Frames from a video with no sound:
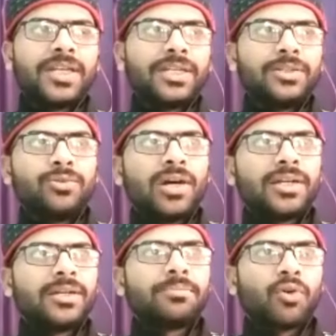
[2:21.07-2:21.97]
when you are
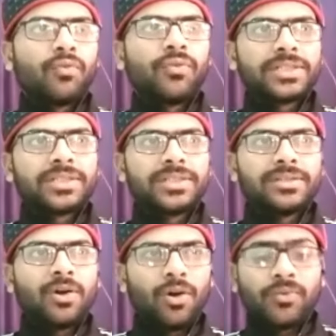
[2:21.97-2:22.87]
in a
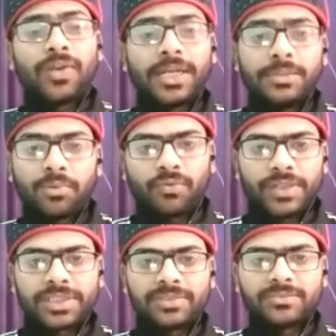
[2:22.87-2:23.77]
profession, offline
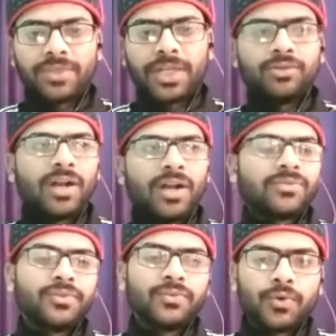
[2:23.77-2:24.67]
profession, where you have
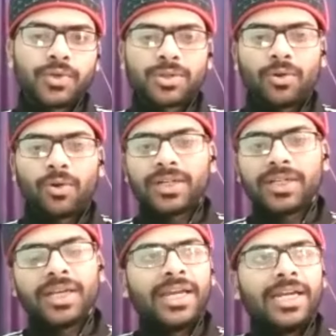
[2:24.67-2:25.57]
to focus a lot.
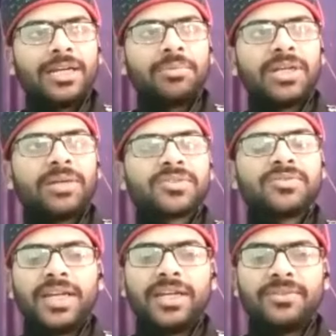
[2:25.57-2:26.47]
It becomes
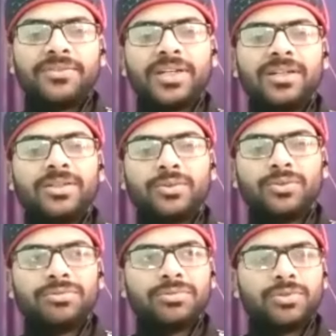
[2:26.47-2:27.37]
very difficult
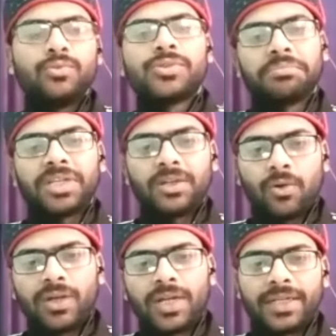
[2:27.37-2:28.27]
to do something
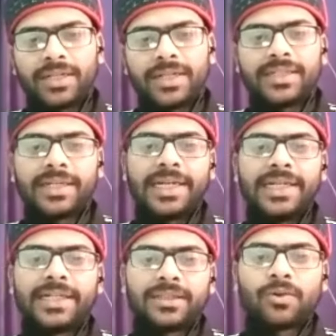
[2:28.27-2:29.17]
online and creating the